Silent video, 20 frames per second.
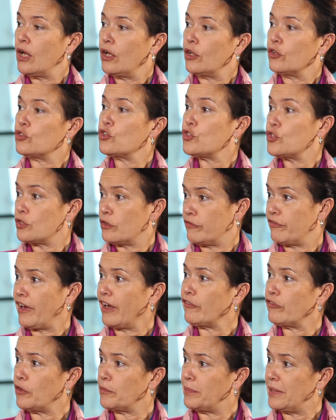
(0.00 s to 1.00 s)
the
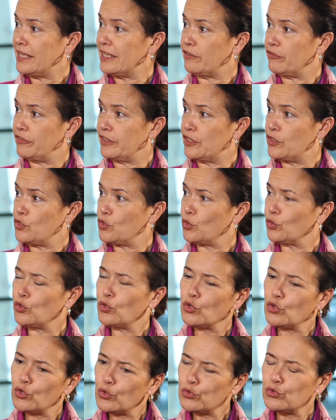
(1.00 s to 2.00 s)
survival benefit. So
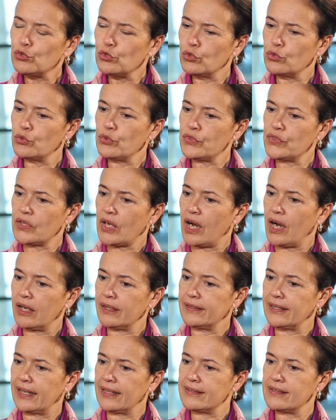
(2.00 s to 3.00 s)
the good news
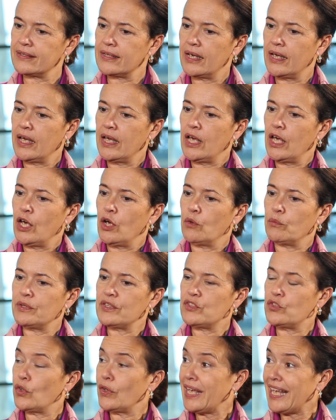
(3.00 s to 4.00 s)
are that
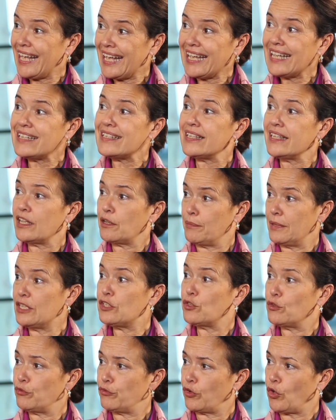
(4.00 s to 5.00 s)
with the eight-year
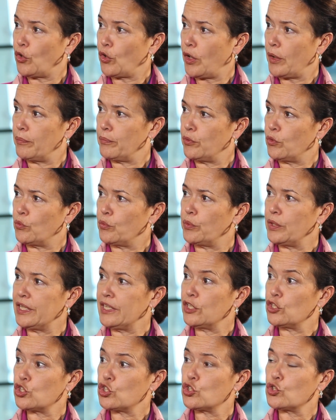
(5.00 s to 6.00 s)
median follow-up,
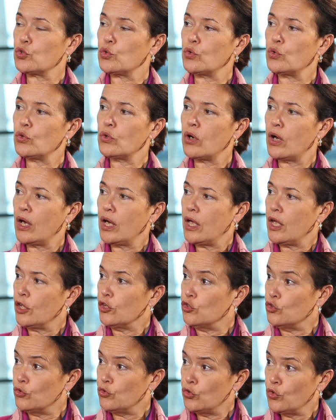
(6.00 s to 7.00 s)
we show
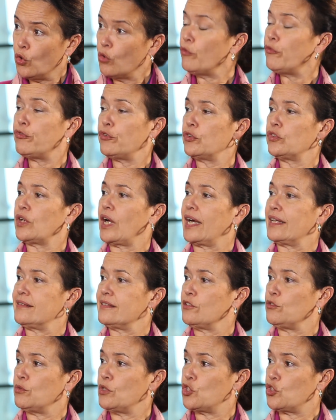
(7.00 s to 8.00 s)
no further
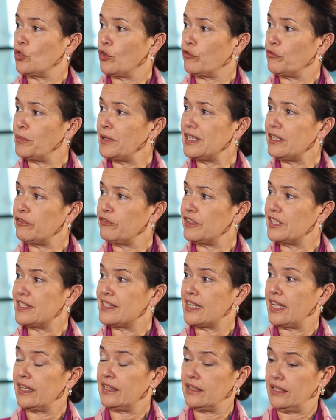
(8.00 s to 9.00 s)
attenuation of
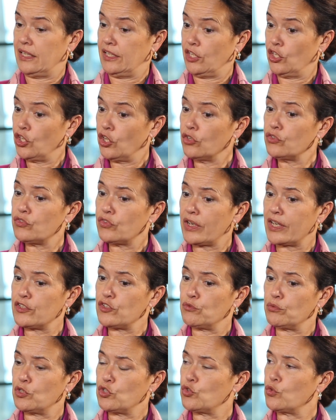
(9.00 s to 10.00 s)
benefit, and in
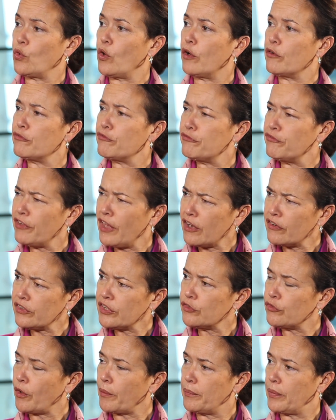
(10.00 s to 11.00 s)
contrast, we show a
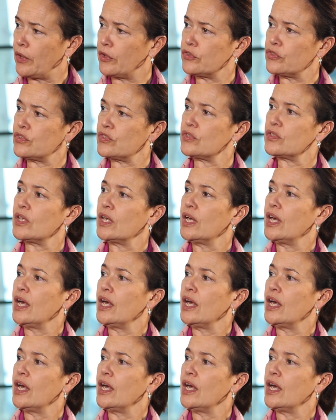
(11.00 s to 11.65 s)
very robust